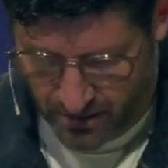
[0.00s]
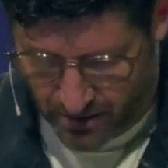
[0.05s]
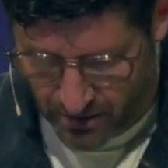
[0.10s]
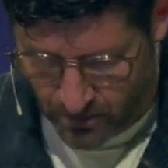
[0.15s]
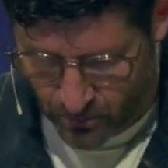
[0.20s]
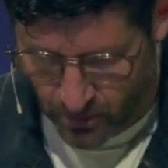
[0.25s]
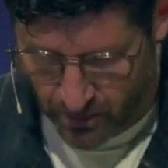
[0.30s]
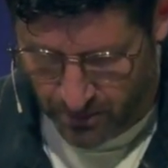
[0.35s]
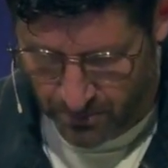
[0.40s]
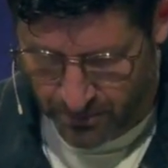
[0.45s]

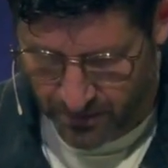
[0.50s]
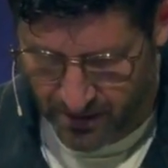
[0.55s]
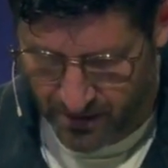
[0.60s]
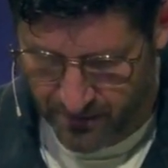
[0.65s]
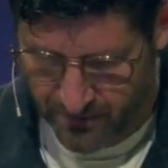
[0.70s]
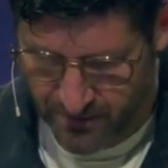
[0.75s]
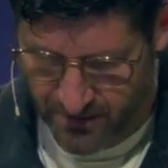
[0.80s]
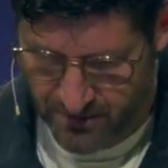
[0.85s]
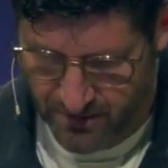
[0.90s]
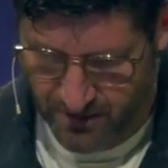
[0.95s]
when the plague
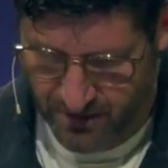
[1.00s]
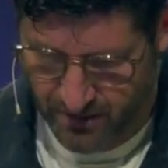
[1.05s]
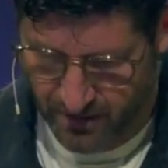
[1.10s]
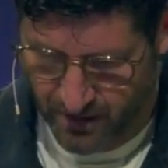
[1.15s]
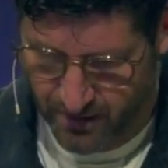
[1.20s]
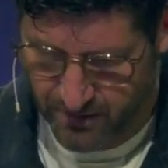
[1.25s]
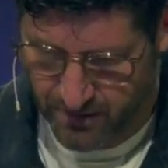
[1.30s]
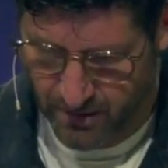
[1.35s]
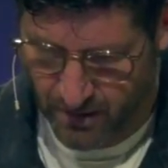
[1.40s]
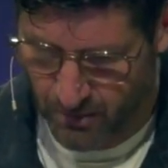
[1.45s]
visited
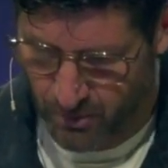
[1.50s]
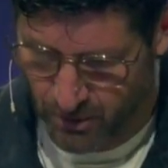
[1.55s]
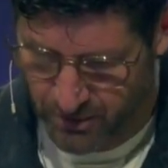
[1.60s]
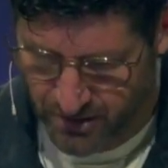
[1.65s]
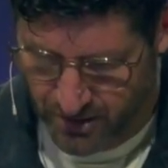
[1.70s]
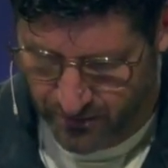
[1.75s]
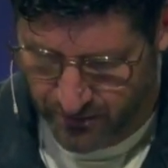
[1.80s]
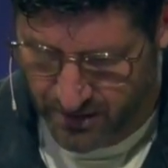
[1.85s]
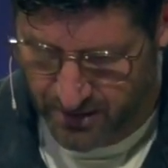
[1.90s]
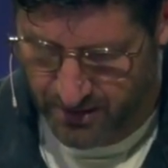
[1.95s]
London almost
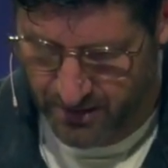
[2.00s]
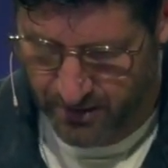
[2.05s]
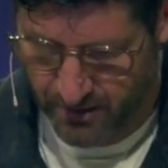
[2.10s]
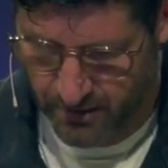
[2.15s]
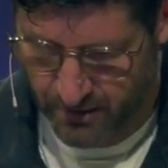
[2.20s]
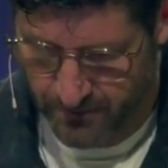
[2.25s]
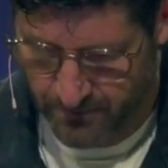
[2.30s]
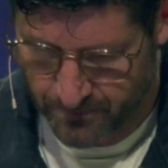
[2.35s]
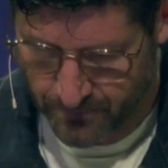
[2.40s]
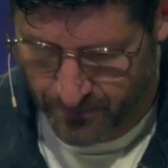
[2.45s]
every
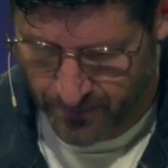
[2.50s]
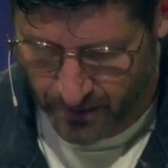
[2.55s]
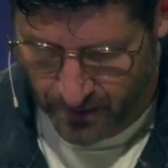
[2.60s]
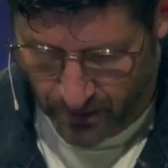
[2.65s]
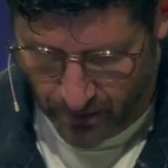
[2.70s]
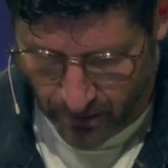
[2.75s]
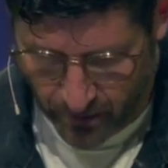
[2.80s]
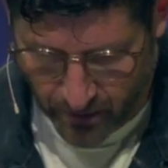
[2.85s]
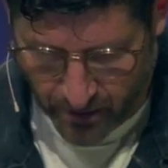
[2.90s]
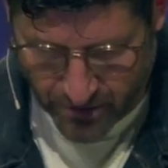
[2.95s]
year,
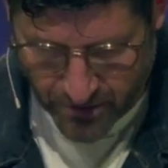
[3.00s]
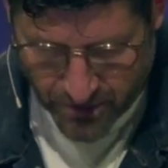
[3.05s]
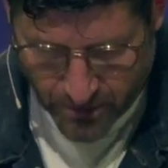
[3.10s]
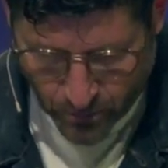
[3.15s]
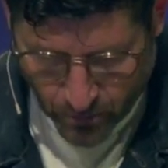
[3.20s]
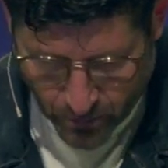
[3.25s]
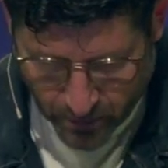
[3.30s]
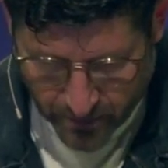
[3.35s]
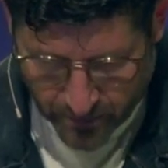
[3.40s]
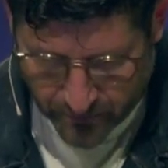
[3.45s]
or as you
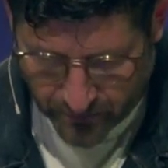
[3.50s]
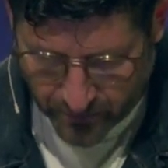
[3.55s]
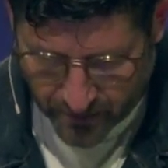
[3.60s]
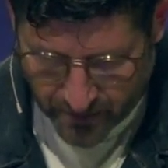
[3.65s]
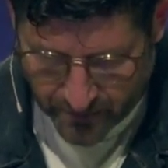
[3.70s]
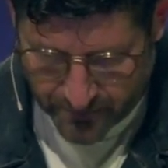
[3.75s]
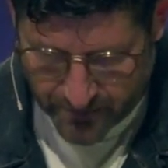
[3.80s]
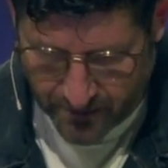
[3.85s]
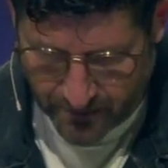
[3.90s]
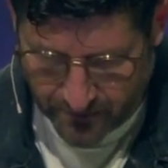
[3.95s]
would have
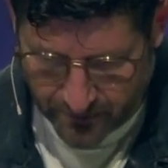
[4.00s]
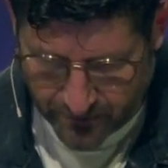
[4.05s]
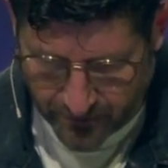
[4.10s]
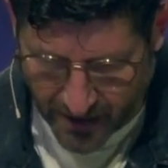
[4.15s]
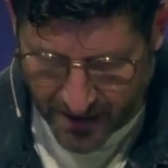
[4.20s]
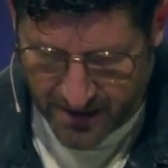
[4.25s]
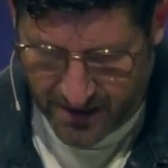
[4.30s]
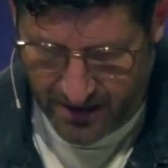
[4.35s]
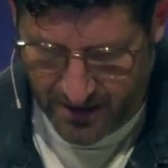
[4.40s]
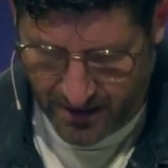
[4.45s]
lived in a
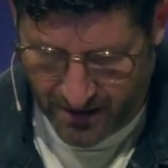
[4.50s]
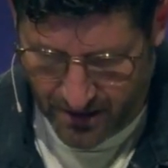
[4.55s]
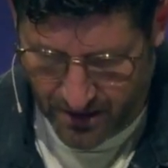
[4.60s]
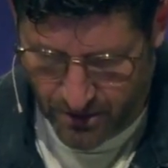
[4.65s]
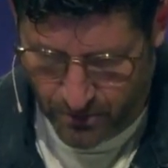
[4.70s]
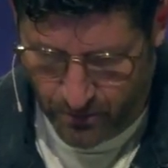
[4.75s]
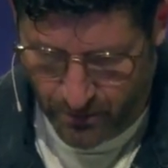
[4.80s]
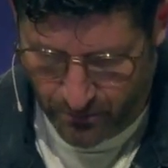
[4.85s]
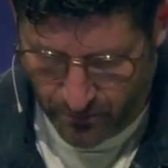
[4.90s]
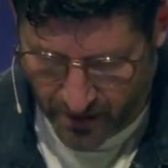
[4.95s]
Viking
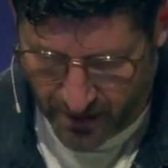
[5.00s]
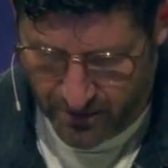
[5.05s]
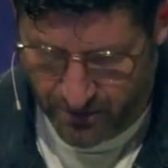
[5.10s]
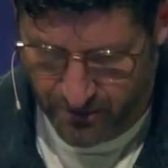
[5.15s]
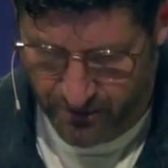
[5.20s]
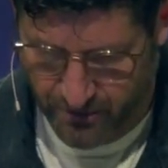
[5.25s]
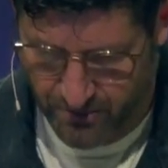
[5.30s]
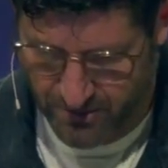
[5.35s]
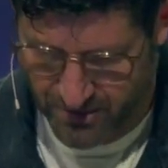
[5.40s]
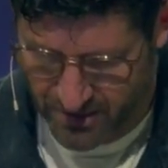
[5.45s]
age when raiders
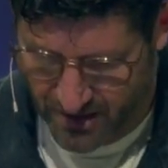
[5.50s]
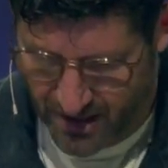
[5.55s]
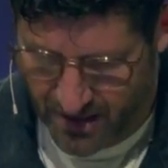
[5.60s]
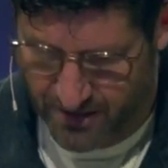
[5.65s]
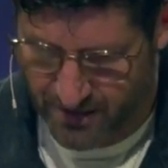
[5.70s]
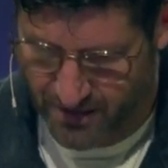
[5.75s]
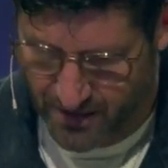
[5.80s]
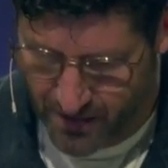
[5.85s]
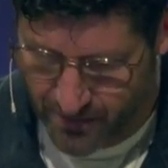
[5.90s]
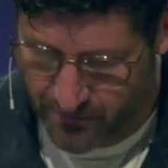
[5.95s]
from
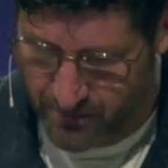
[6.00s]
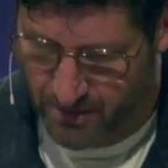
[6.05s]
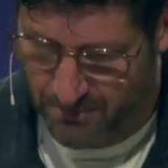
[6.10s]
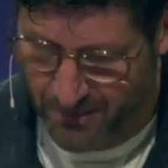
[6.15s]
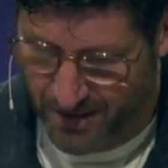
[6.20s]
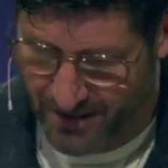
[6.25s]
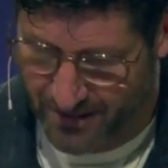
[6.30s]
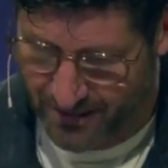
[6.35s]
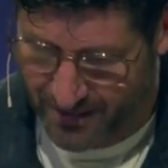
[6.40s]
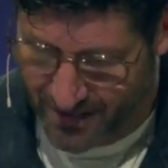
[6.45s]
Scandinavia
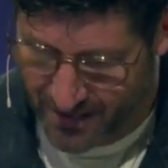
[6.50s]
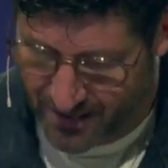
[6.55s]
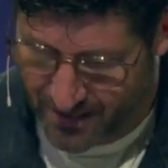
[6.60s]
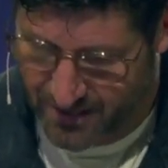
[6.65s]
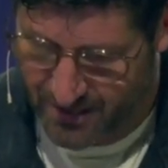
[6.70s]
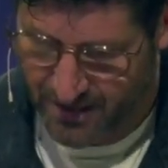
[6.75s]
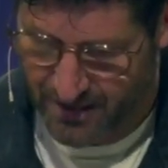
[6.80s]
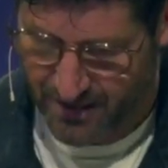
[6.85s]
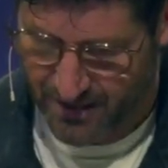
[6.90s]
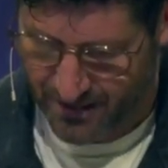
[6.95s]
might land
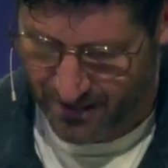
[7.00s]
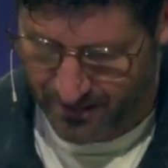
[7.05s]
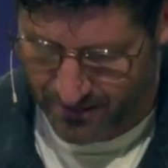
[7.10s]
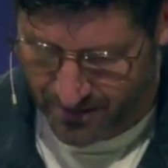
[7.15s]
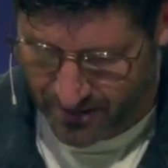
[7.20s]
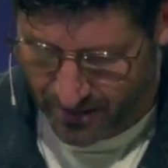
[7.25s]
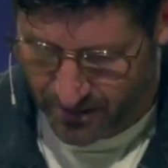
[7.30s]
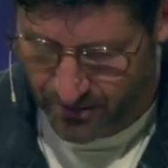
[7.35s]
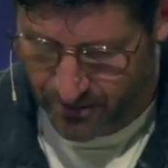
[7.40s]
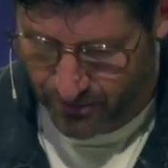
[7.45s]
and
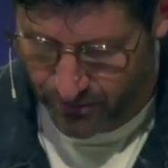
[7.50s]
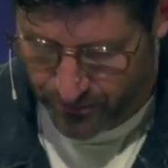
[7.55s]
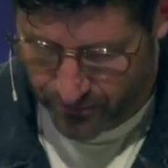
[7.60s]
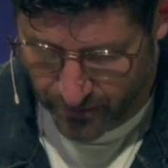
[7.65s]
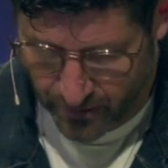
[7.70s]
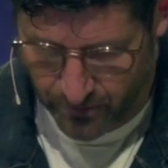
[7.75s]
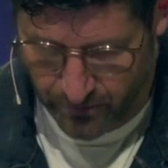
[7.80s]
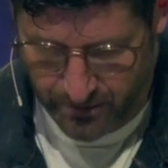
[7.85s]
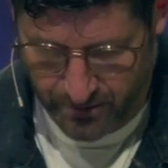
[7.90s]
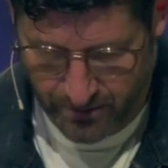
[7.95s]
cut your
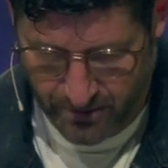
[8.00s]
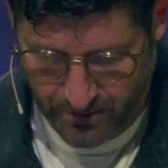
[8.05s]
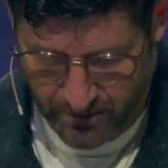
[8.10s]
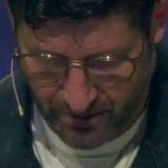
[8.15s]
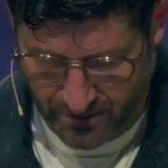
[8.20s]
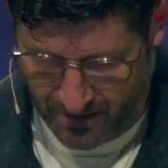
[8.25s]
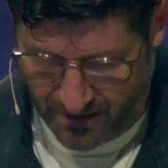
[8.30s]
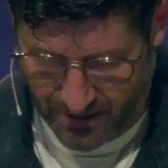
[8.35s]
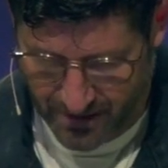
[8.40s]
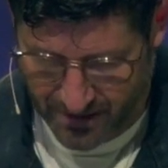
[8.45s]
throat
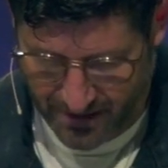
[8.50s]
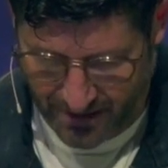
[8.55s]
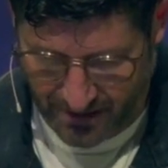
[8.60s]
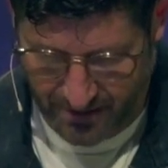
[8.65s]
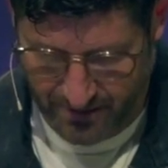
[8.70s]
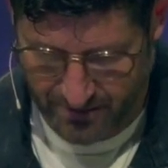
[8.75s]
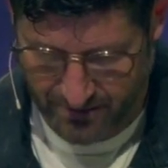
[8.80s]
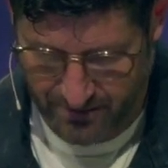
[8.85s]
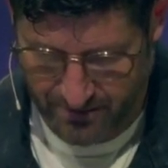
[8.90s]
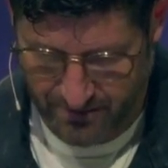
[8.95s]
any
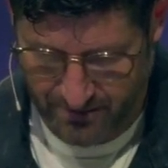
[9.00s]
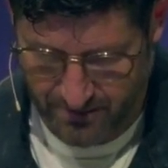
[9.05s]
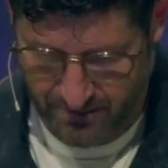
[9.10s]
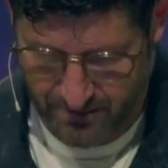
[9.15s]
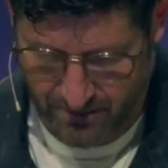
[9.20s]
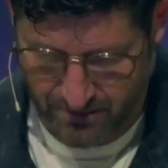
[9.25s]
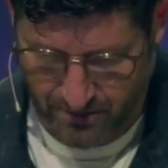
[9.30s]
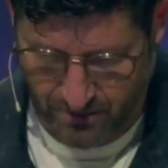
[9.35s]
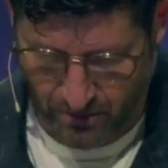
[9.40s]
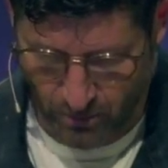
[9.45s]
night,
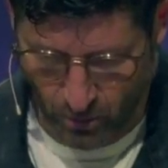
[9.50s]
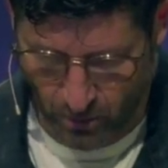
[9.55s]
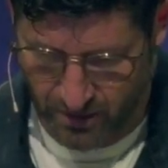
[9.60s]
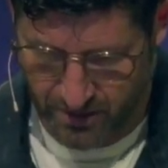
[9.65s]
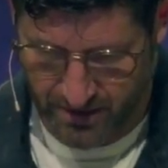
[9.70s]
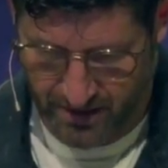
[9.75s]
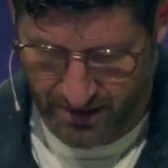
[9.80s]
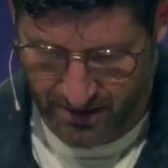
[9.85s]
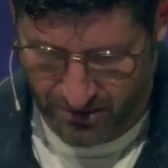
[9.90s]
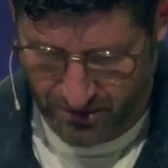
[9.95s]
or
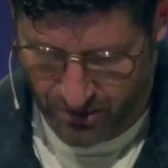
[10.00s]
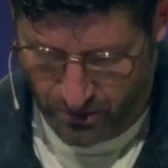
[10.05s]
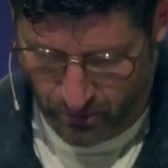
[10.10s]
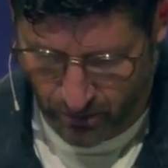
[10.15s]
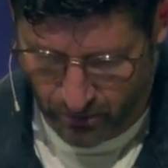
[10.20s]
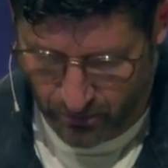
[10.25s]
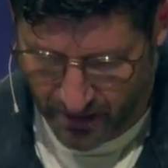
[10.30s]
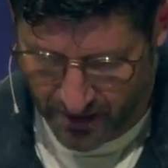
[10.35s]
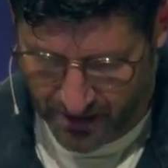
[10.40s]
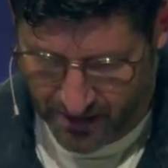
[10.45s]
indeed as you
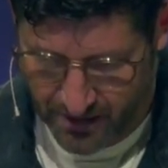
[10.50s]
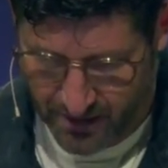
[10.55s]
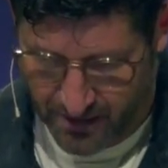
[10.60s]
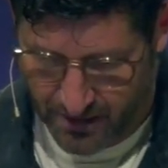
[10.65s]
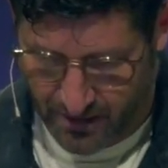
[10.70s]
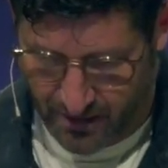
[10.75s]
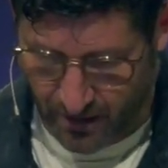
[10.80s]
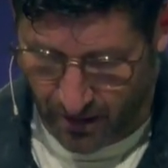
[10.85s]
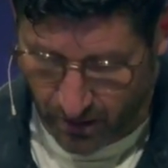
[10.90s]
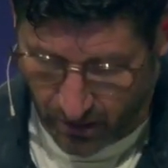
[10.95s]

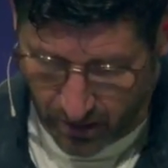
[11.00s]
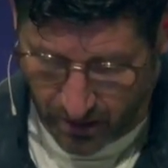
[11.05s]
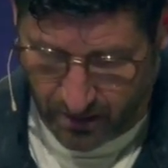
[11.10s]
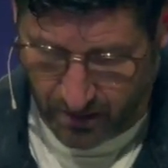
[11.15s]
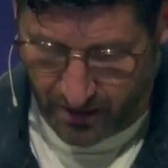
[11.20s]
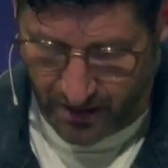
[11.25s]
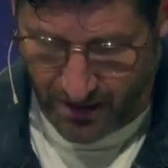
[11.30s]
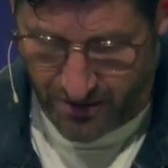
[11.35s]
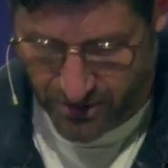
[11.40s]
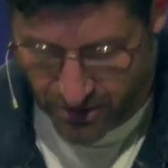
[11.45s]

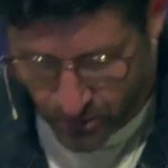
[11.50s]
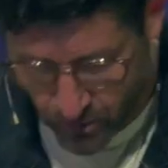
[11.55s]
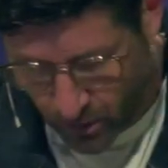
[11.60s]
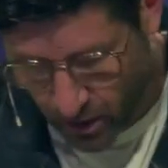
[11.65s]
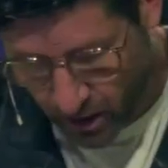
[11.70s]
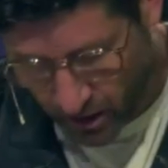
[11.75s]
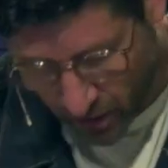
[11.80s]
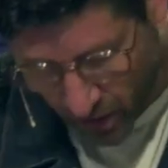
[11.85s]
are